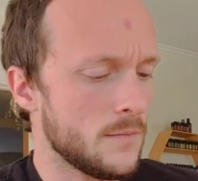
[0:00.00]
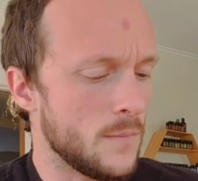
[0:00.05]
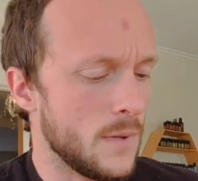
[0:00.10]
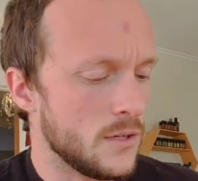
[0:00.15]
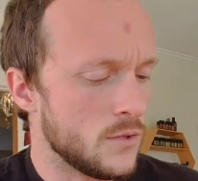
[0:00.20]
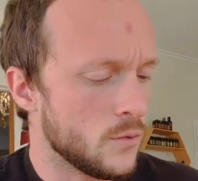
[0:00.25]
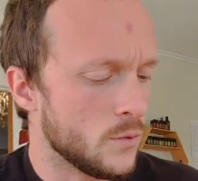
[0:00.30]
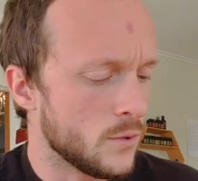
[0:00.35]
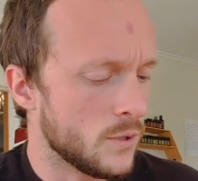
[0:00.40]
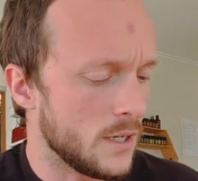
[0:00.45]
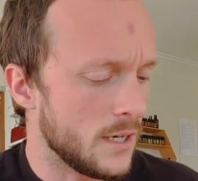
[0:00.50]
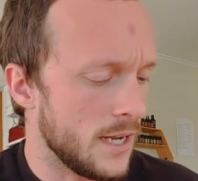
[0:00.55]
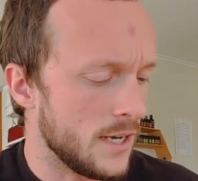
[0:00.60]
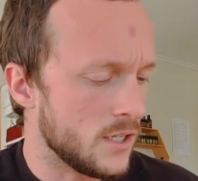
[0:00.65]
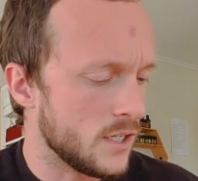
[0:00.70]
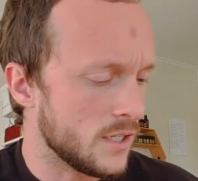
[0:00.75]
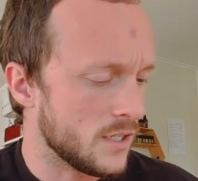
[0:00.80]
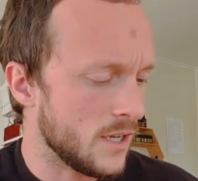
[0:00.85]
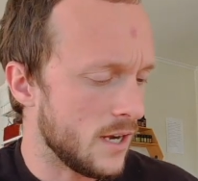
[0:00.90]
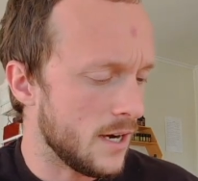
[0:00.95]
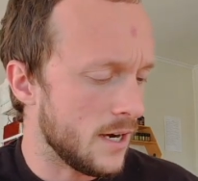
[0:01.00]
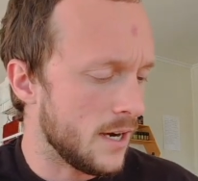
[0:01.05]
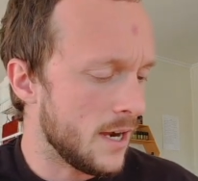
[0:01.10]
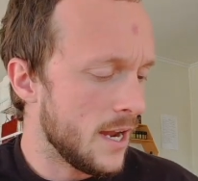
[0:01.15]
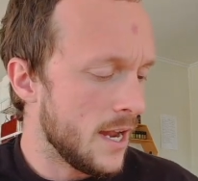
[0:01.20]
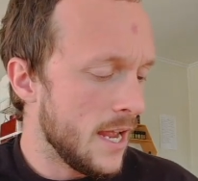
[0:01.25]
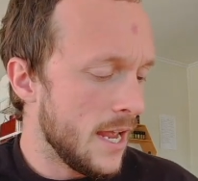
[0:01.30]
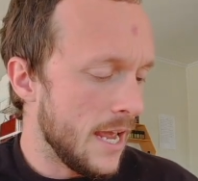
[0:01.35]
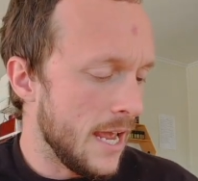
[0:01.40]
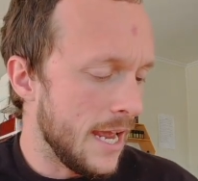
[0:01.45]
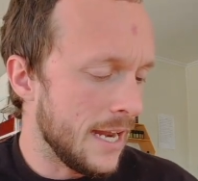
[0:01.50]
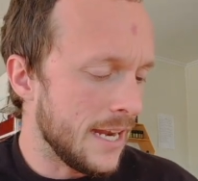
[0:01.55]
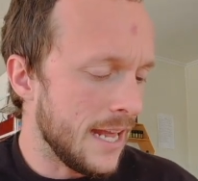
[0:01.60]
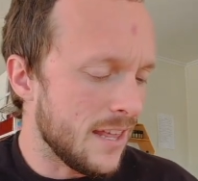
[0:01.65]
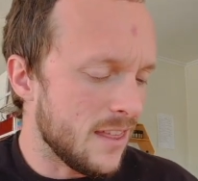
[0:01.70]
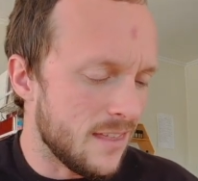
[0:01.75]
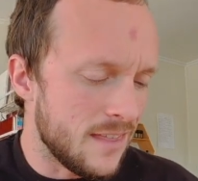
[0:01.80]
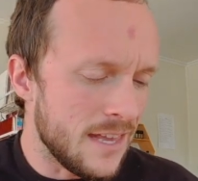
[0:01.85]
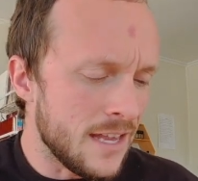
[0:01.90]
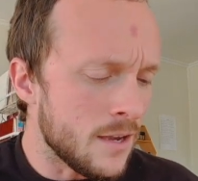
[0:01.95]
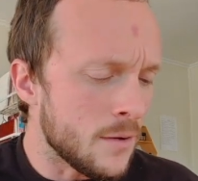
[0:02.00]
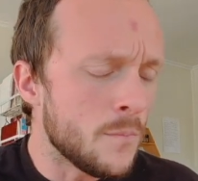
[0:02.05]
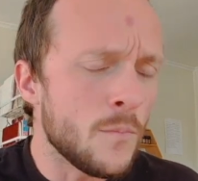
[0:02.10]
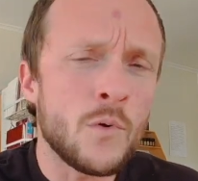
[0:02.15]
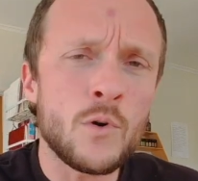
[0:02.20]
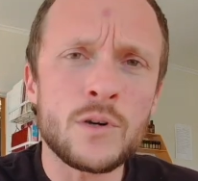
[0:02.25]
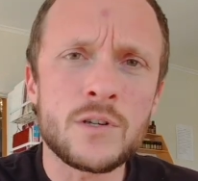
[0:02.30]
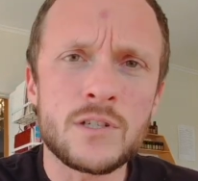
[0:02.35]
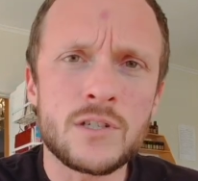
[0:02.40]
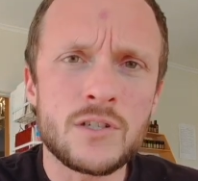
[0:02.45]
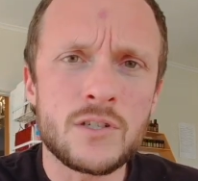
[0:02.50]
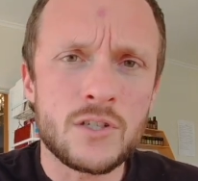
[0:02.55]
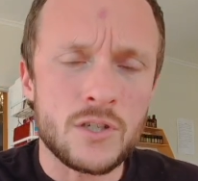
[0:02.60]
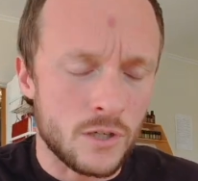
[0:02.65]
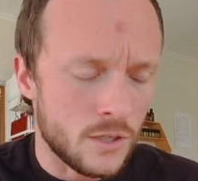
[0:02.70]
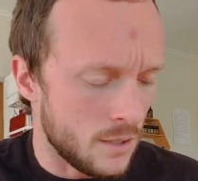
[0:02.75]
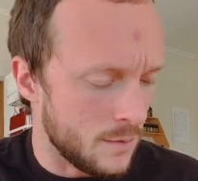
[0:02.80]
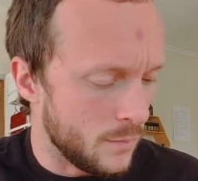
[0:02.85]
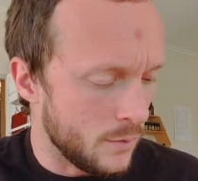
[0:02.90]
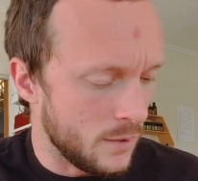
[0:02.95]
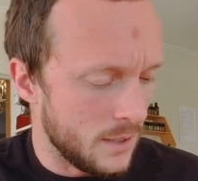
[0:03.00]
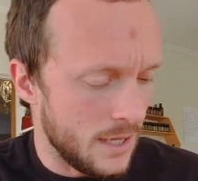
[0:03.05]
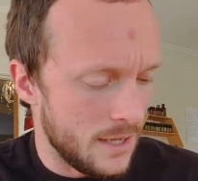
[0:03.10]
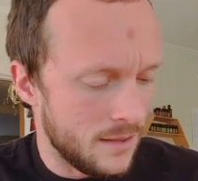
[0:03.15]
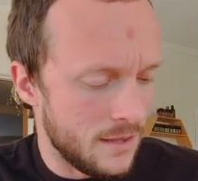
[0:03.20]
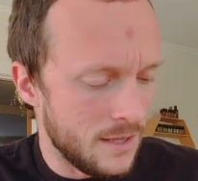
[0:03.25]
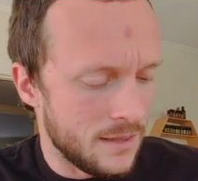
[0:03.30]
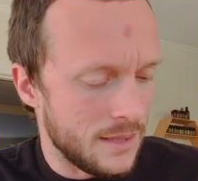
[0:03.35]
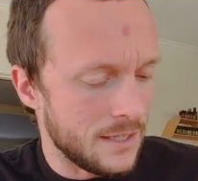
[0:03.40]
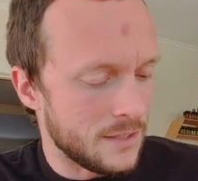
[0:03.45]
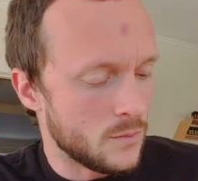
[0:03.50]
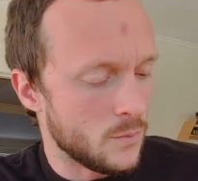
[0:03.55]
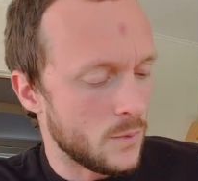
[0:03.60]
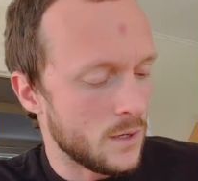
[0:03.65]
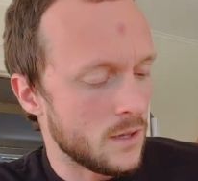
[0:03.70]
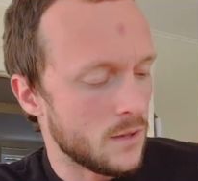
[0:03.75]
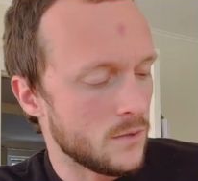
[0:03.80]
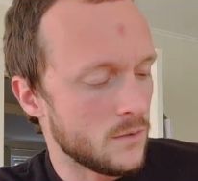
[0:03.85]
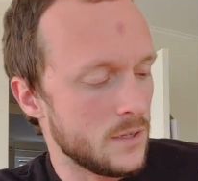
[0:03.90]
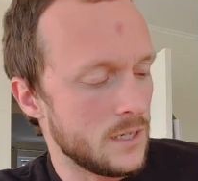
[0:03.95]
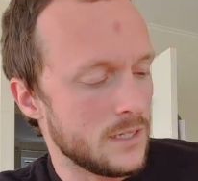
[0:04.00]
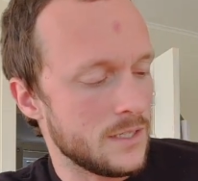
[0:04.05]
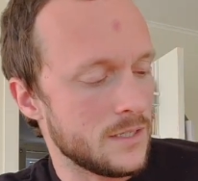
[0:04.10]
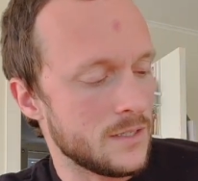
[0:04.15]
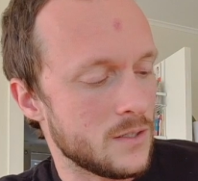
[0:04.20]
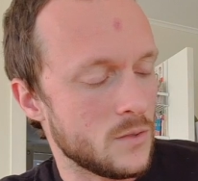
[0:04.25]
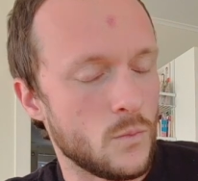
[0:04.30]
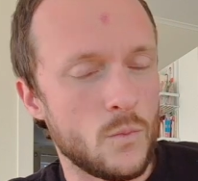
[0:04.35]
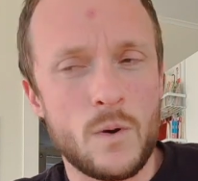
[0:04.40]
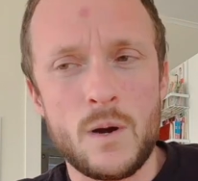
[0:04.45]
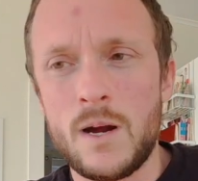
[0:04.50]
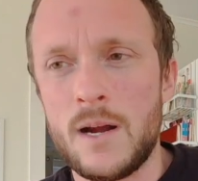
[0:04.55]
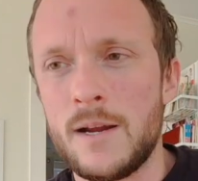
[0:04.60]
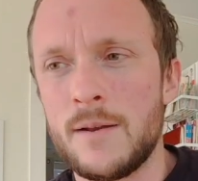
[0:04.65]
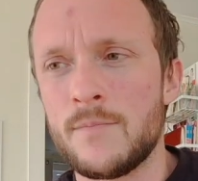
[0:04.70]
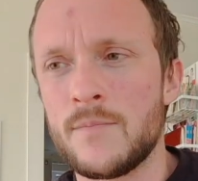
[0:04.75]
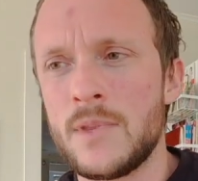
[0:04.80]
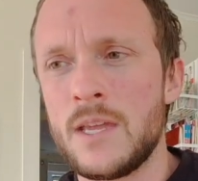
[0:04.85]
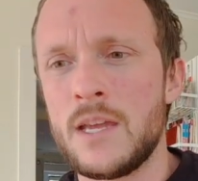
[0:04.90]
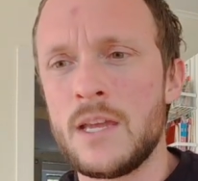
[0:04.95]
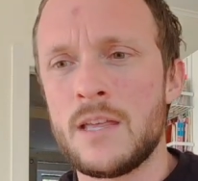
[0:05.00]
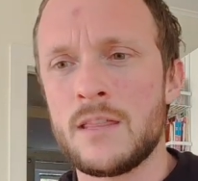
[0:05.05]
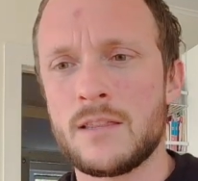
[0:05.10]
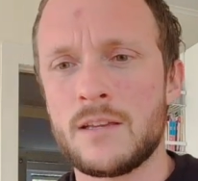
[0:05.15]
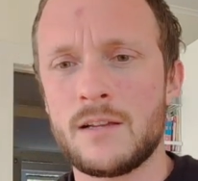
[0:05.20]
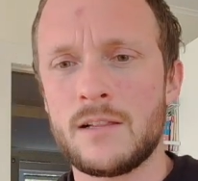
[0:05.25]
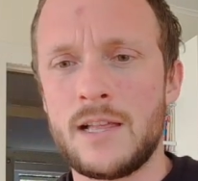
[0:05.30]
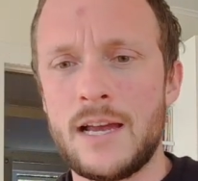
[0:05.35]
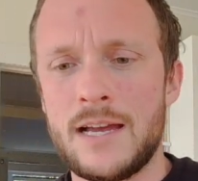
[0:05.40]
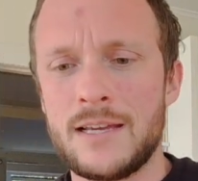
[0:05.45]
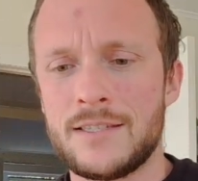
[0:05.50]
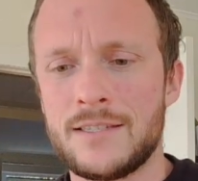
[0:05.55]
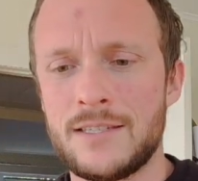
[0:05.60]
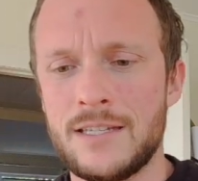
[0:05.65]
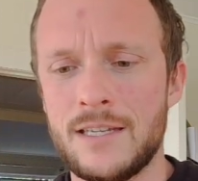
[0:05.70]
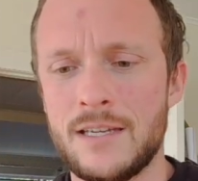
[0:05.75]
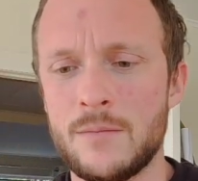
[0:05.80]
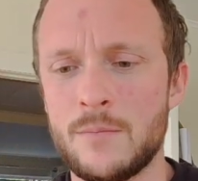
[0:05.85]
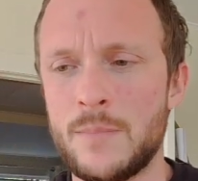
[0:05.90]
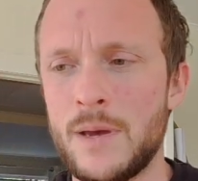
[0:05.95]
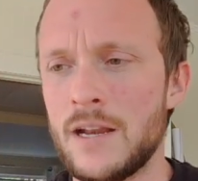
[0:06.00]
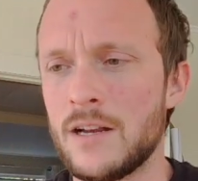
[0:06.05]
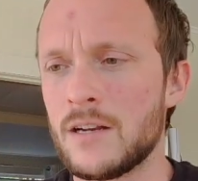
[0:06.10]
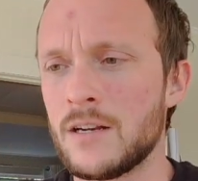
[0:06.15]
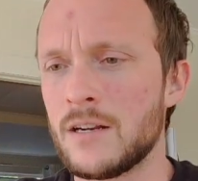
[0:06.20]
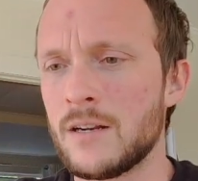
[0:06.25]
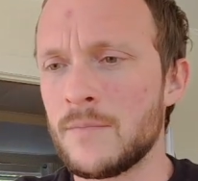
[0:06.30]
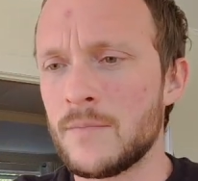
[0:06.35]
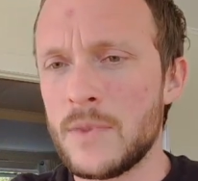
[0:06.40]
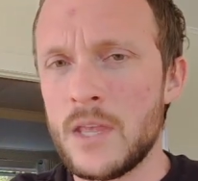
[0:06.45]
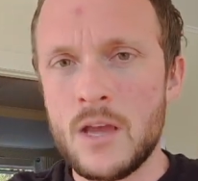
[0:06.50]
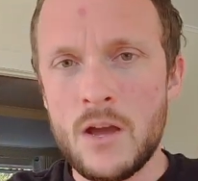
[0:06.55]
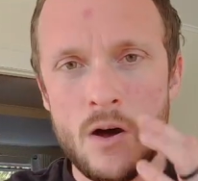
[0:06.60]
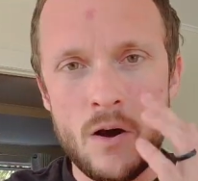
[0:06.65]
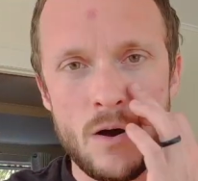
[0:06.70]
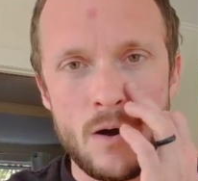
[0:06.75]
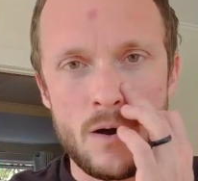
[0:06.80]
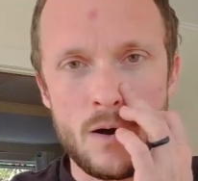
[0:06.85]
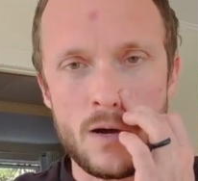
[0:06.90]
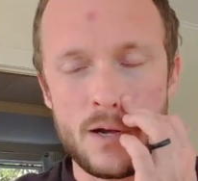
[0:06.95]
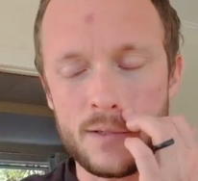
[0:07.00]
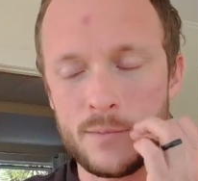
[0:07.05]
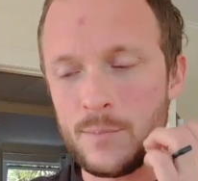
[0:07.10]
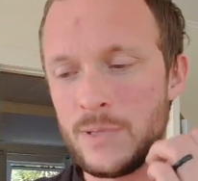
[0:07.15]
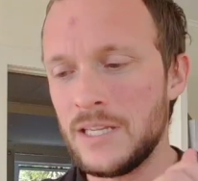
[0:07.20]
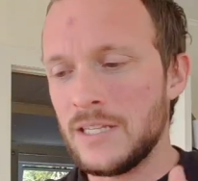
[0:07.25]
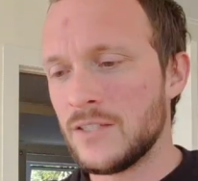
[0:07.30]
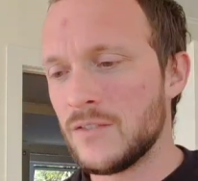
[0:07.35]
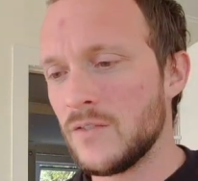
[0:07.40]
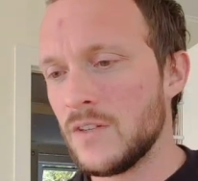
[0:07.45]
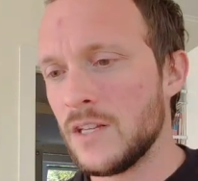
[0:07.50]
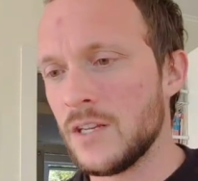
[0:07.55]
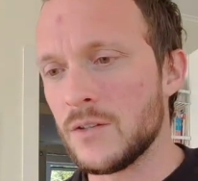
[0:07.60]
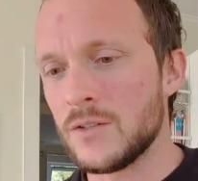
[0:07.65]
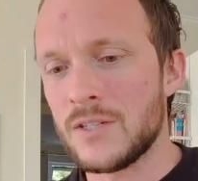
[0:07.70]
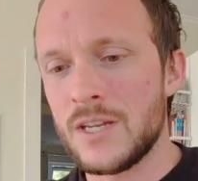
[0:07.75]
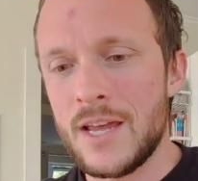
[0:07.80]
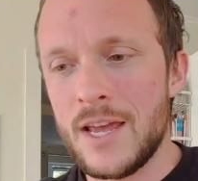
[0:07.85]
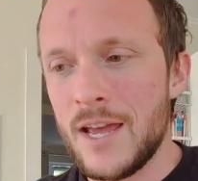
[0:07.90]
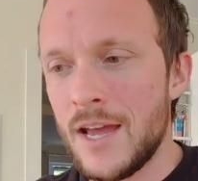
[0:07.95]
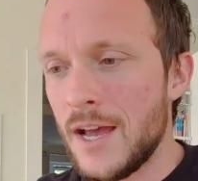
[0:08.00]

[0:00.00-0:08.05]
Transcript: My dual grit edges are, and I think more durable. I think that's one of the reasons why they're lasting better on Pete's videos.